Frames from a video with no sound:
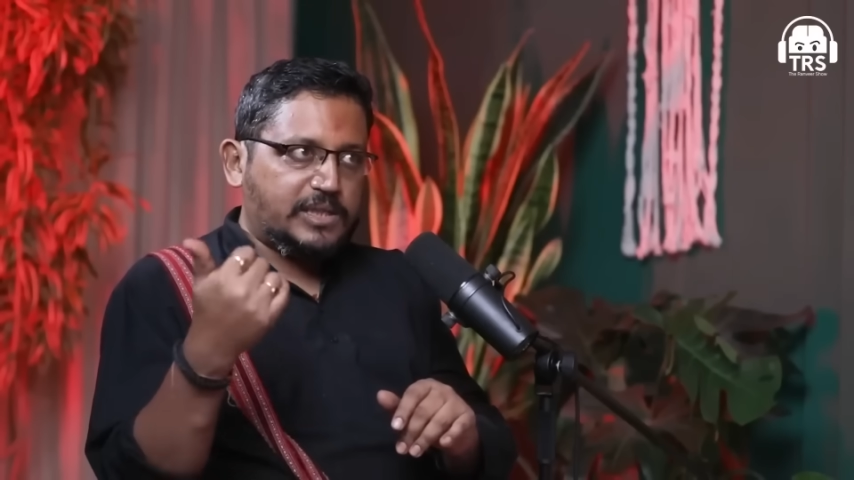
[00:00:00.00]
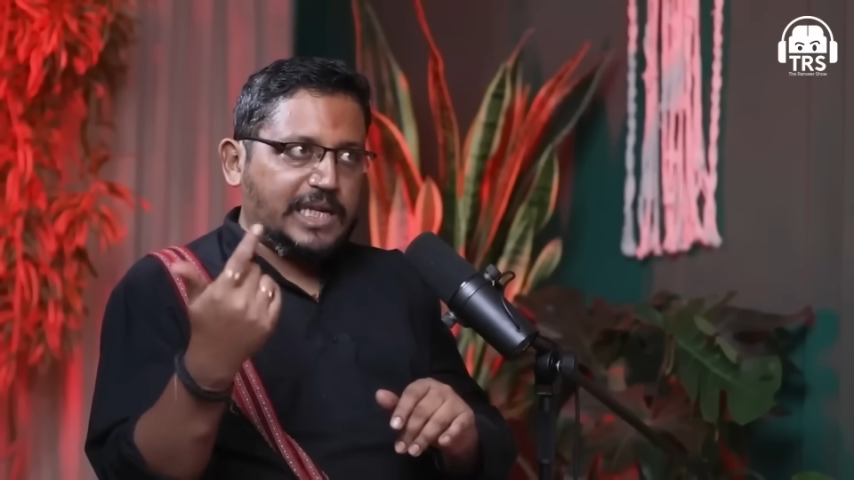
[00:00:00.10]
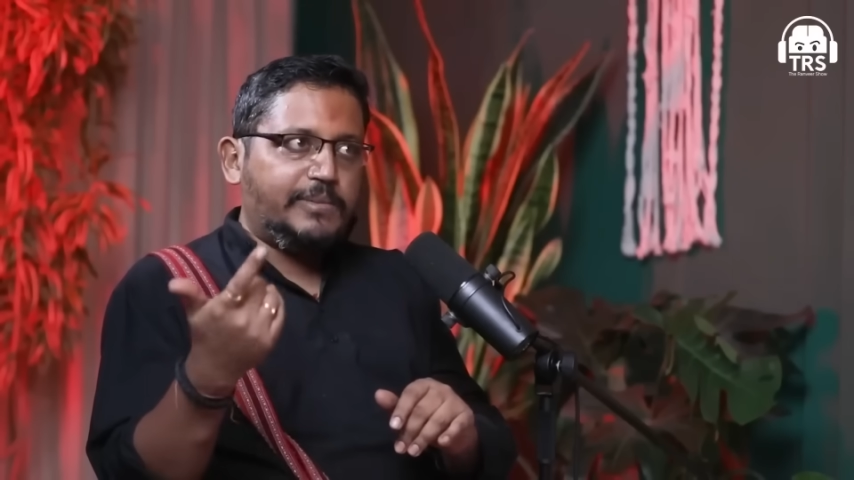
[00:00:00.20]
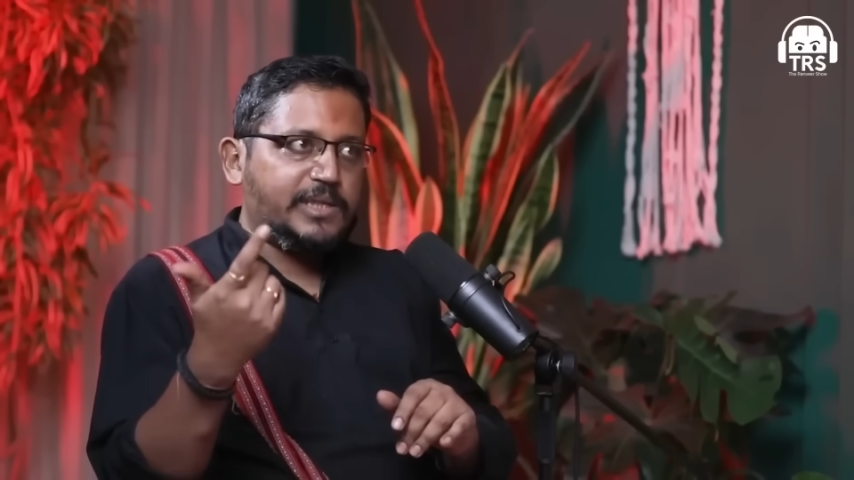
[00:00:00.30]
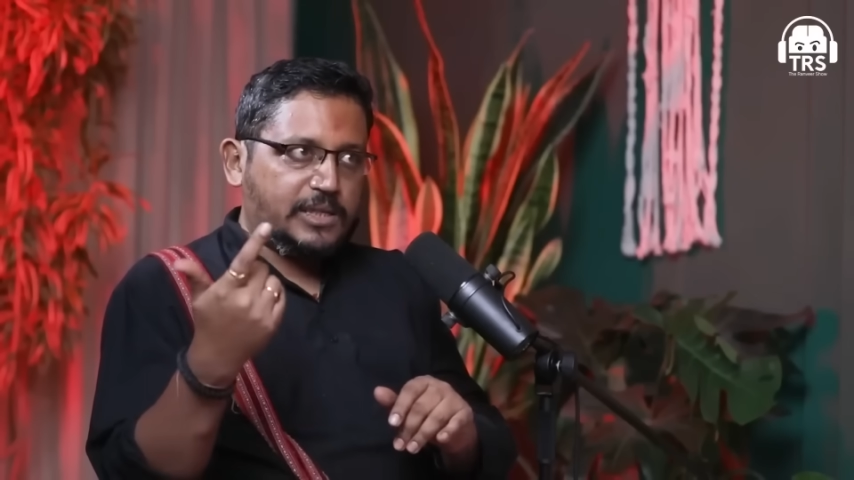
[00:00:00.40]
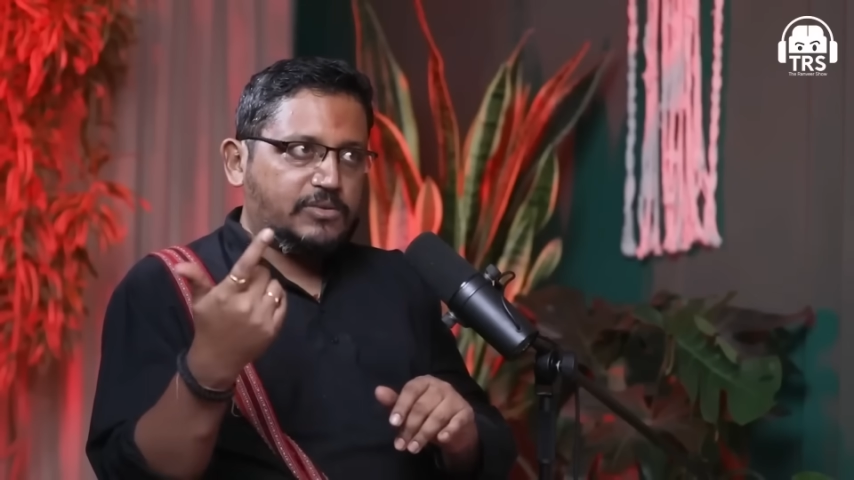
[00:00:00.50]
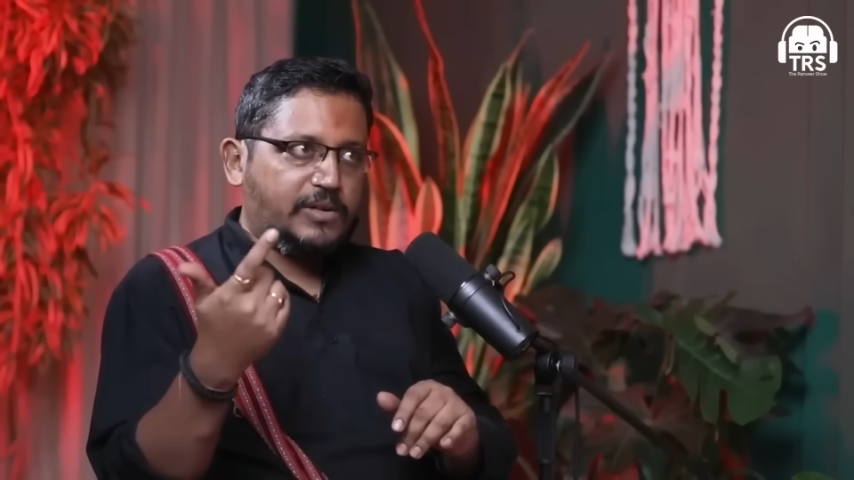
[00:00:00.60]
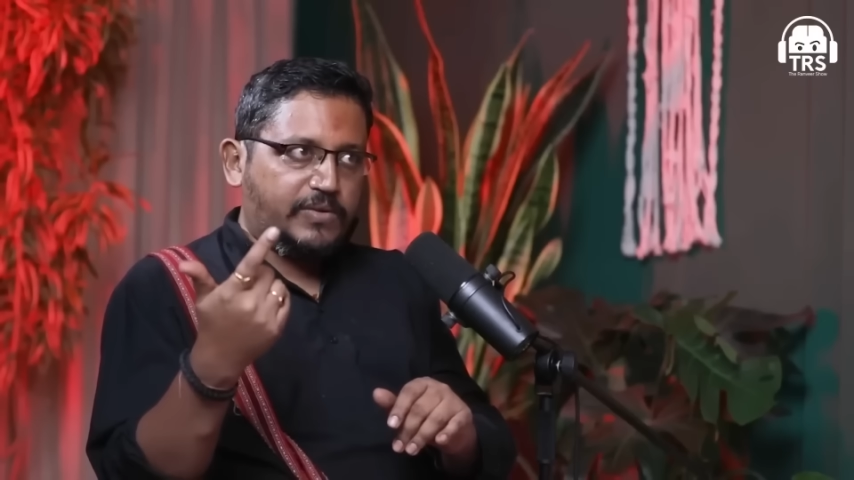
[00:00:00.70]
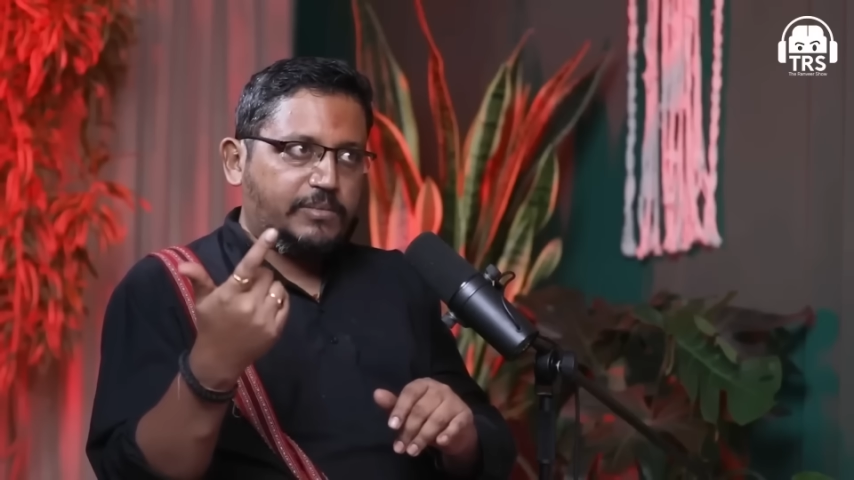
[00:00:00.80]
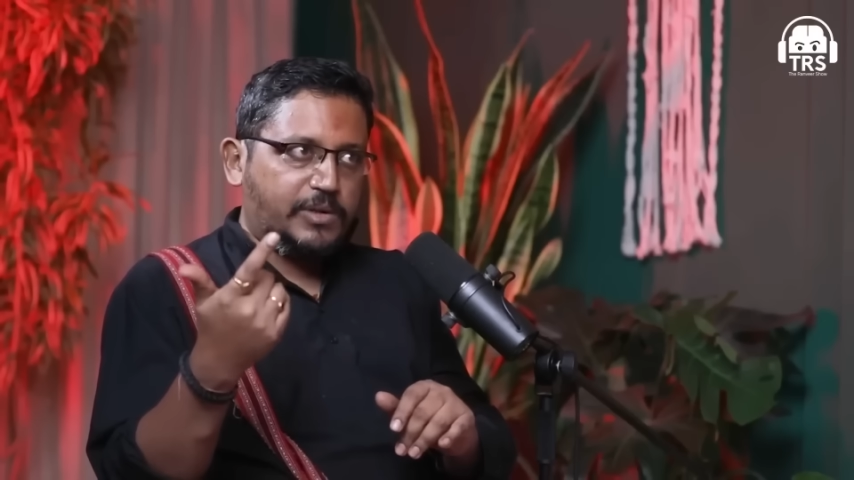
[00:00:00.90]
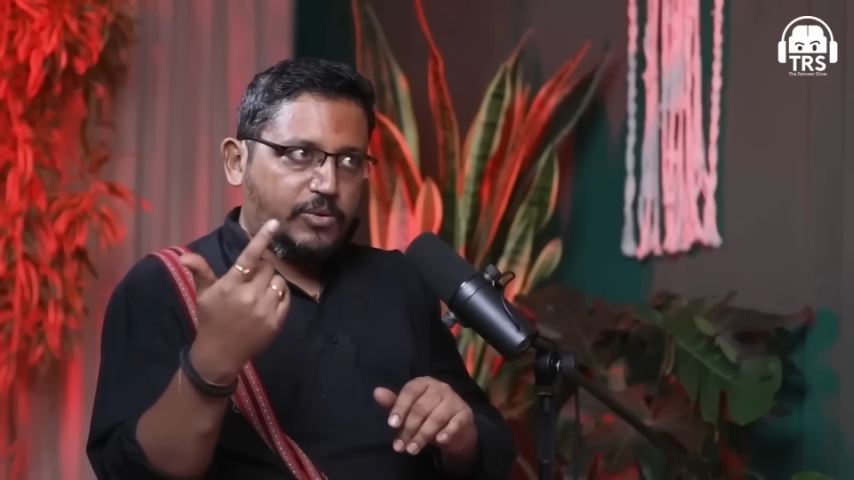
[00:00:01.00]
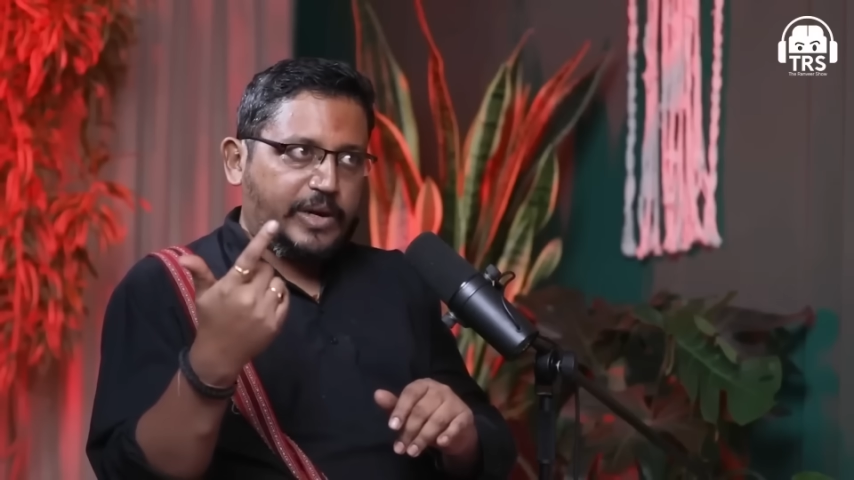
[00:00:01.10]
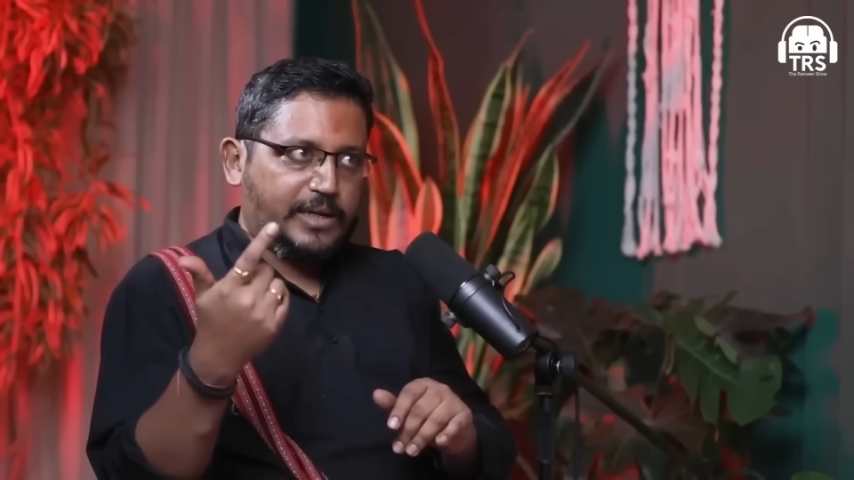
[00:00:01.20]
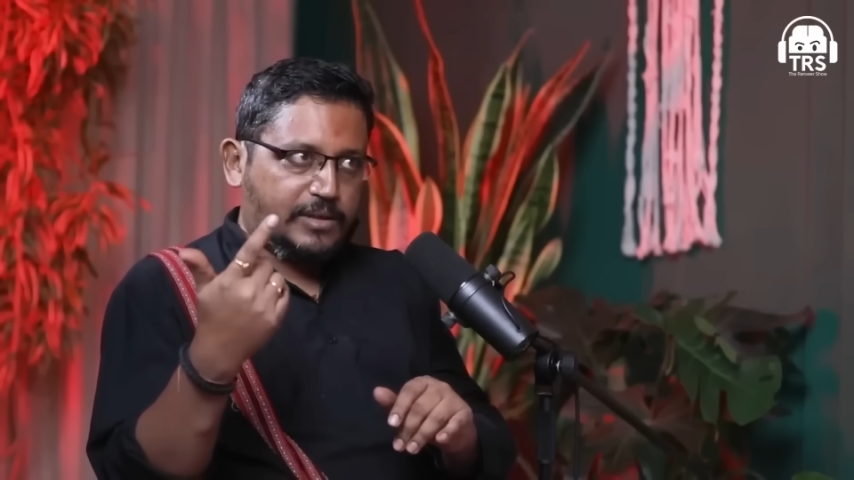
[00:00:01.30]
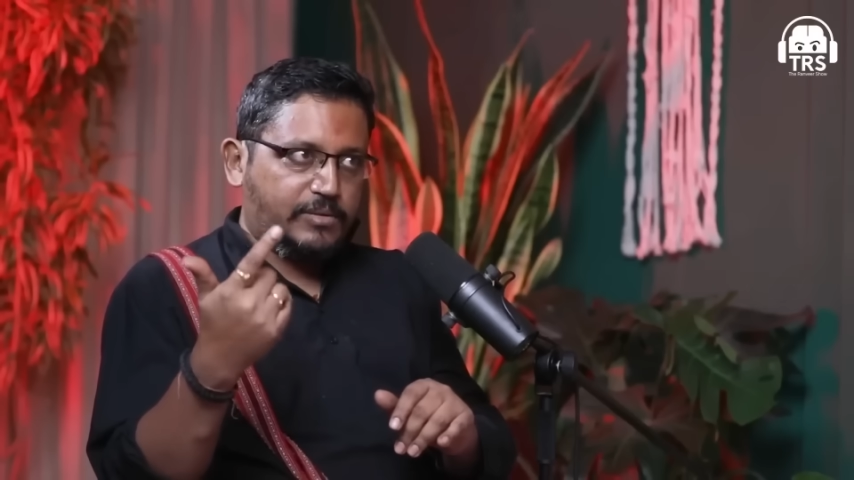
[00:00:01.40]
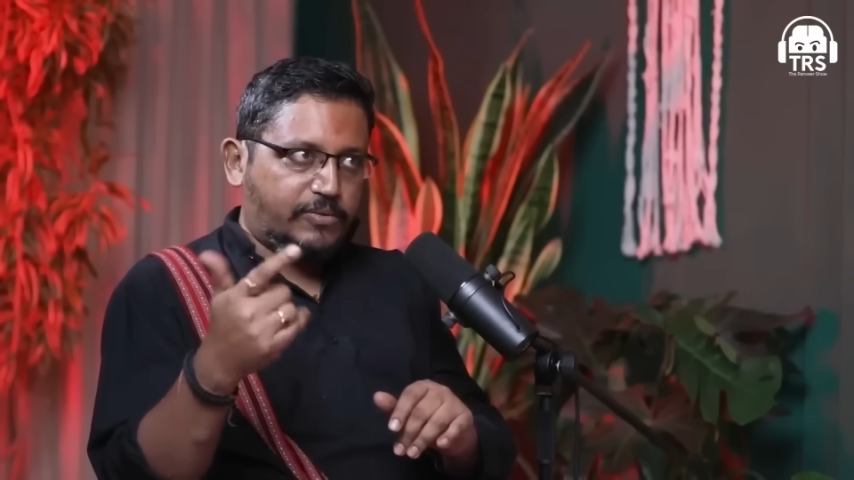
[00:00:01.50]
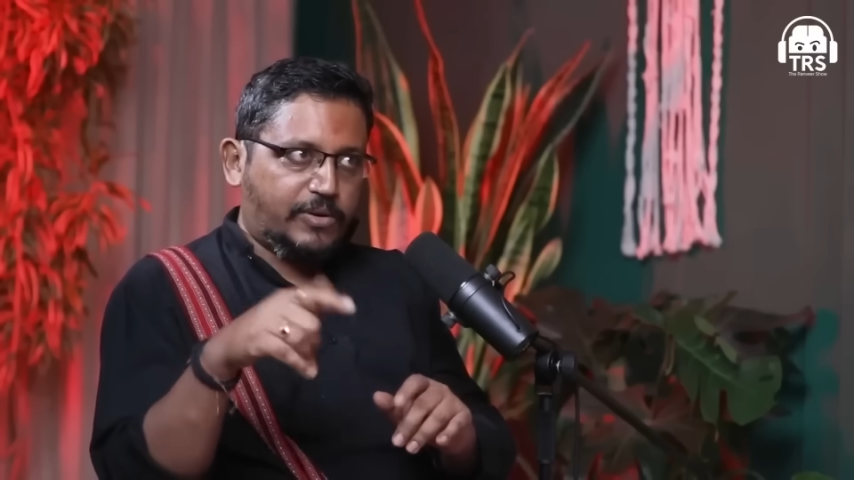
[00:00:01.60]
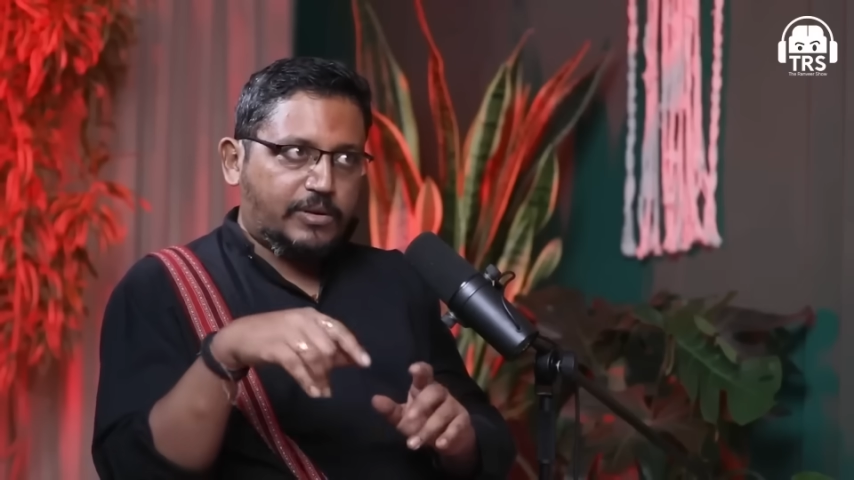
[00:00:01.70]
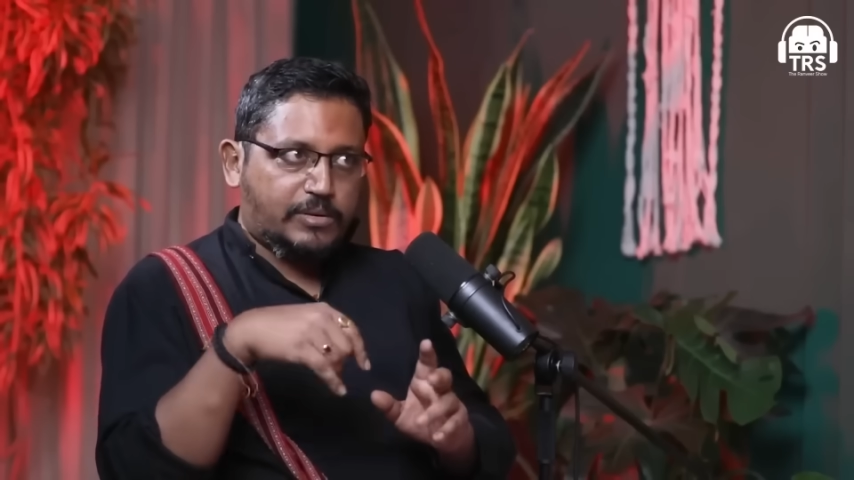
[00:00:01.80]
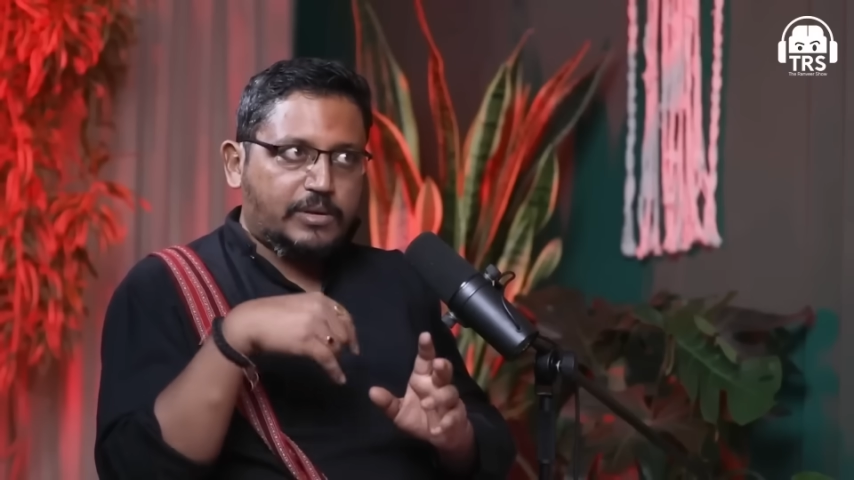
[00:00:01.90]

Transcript: Celibacy is one of them required for